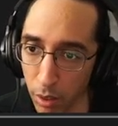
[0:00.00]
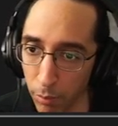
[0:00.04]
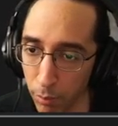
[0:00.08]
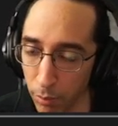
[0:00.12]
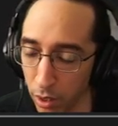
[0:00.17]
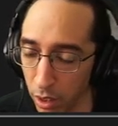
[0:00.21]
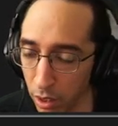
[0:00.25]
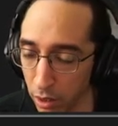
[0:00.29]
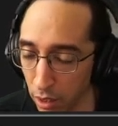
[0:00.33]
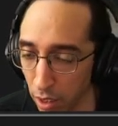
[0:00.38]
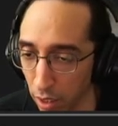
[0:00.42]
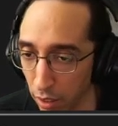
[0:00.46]

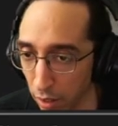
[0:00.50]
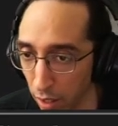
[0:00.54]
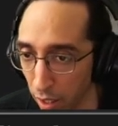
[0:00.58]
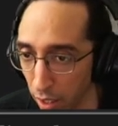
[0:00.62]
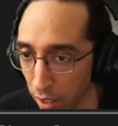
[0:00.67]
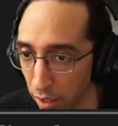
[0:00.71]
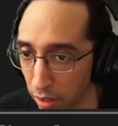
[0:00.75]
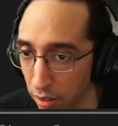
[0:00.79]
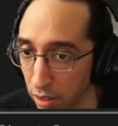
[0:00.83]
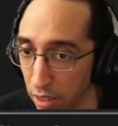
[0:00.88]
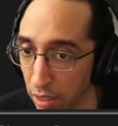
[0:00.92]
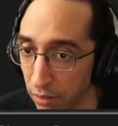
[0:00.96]
But,
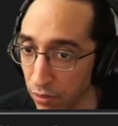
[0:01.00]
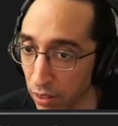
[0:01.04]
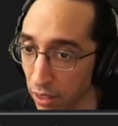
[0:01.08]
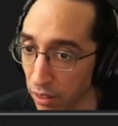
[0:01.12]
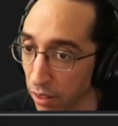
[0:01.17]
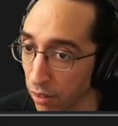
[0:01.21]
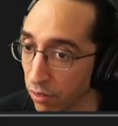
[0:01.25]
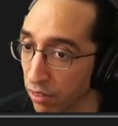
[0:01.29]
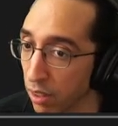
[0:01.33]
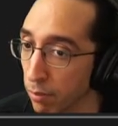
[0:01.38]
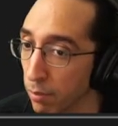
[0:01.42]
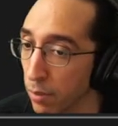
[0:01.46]
the
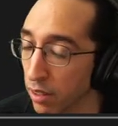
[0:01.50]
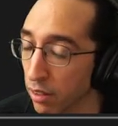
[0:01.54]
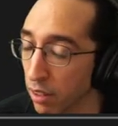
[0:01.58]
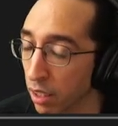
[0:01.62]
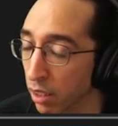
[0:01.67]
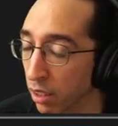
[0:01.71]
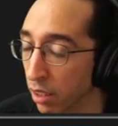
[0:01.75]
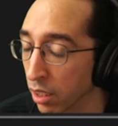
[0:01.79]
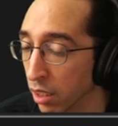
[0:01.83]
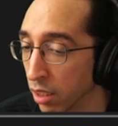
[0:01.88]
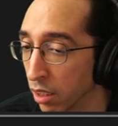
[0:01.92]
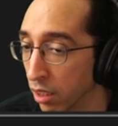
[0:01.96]
fact of the
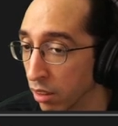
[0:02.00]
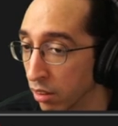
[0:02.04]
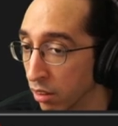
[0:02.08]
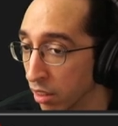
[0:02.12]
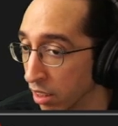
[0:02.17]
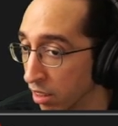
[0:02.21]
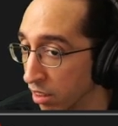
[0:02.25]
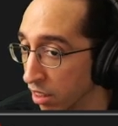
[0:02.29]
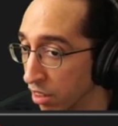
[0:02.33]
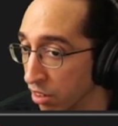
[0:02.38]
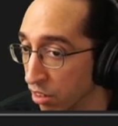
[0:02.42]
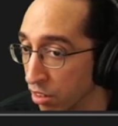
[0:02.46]
matter is,
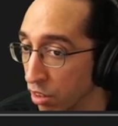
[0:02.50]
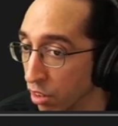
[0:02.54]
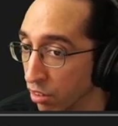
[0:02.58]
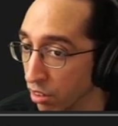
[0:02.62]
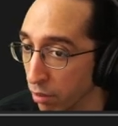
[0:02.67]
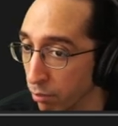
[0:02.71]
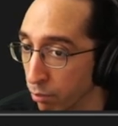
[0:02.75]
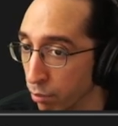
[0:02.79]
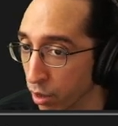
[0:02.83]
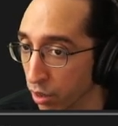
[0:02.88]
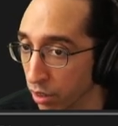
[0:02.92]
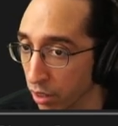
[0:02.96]
it is not
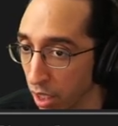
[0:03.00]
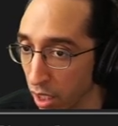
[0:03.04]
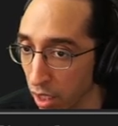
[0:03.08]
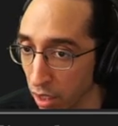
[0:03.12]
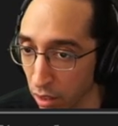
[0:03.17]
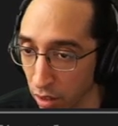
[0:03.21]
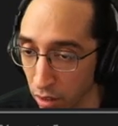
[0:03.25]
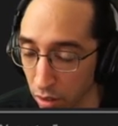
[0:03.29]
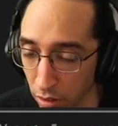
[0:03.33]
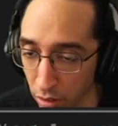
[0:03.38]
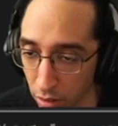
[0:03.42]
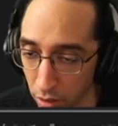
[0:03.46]

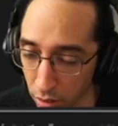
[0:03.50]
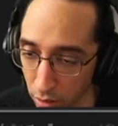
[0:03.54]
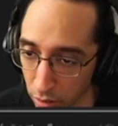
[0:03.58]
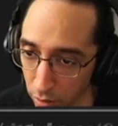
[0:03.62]
important.